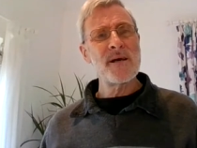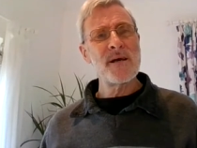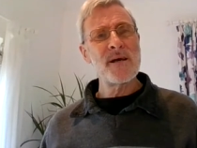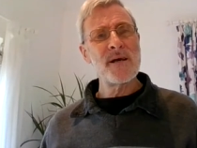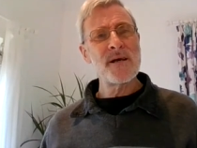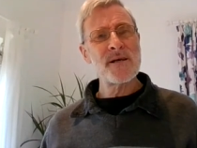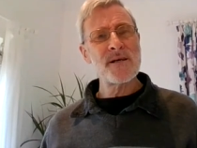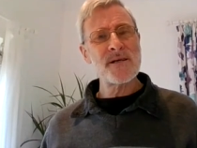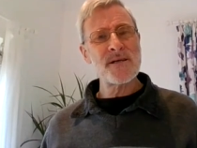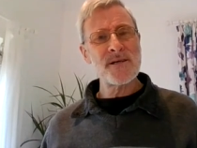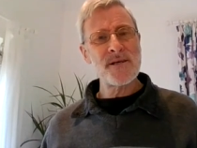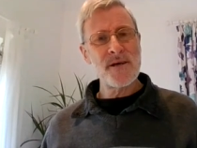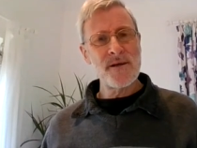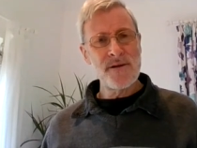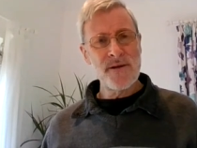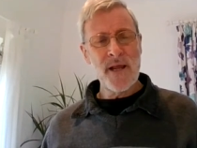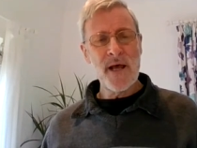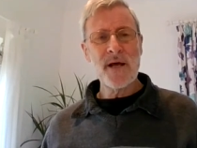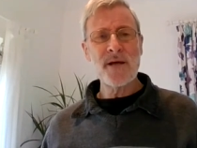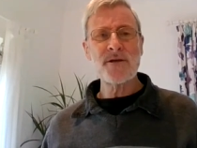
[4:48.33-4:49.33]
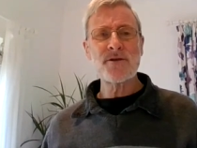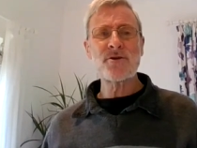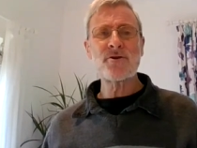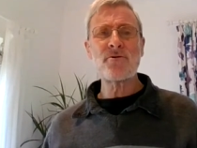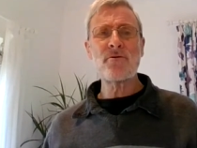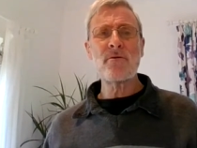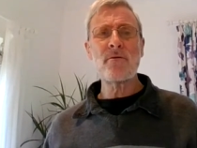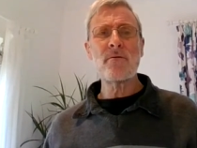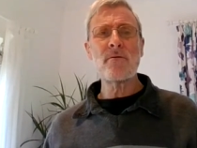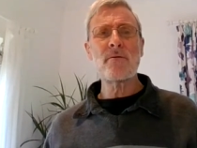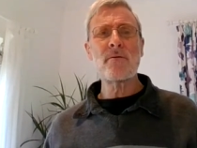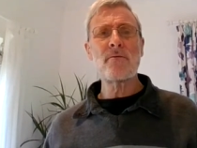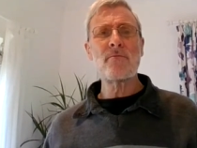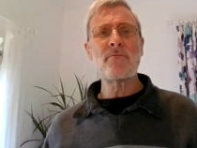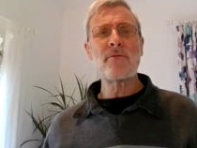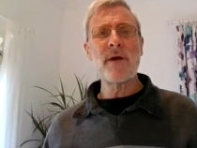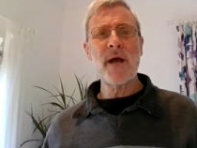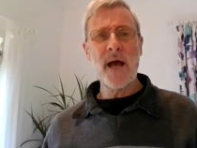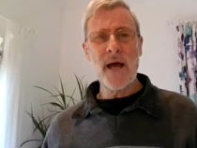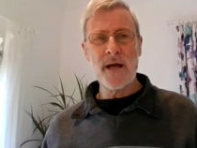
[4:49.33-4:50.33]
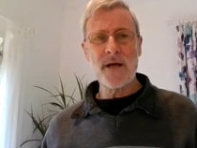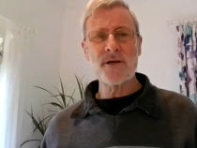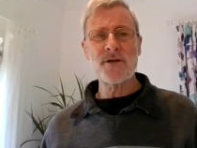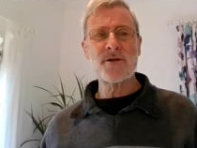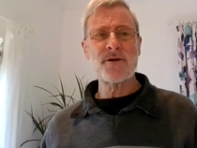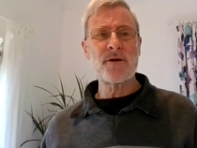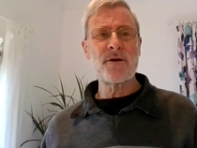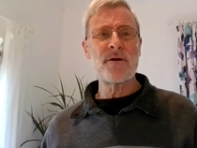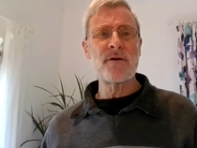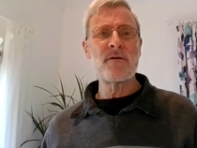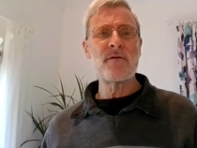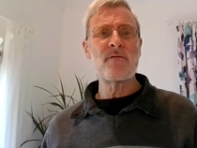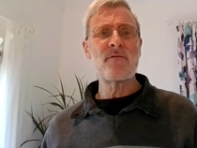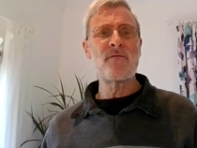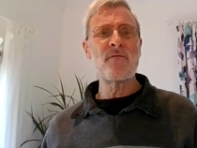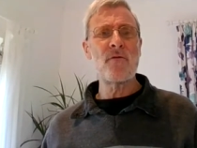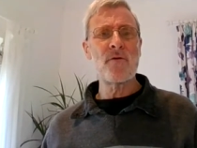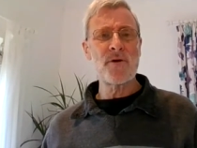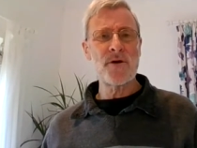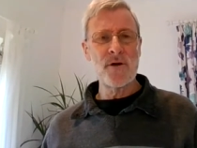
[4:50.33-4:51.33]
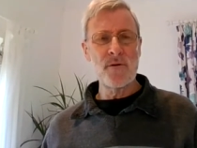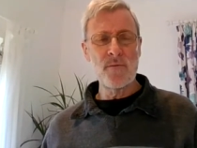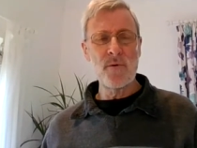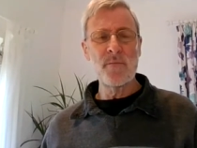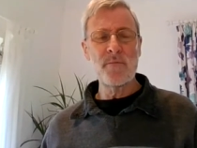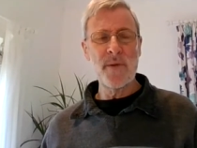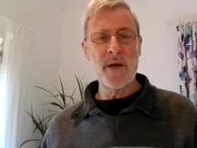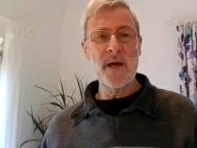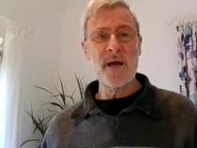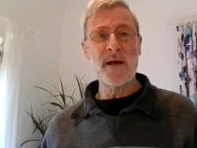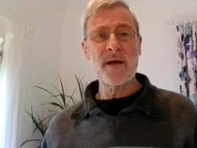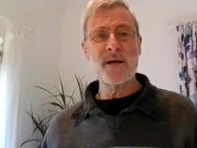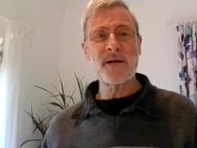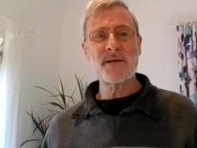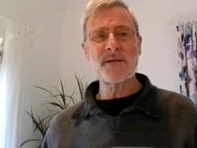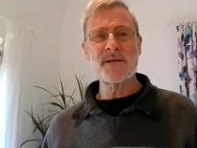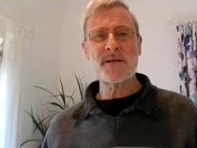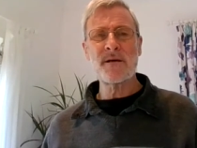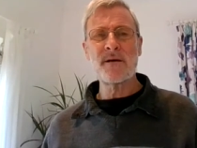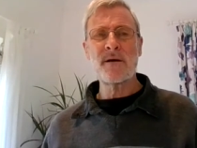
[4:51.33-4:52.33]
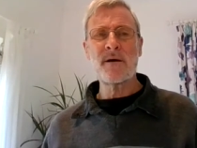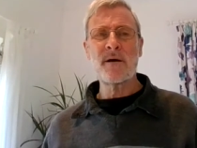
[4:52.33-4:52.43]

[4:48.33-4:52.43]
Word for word: It's the natural reaction for human beings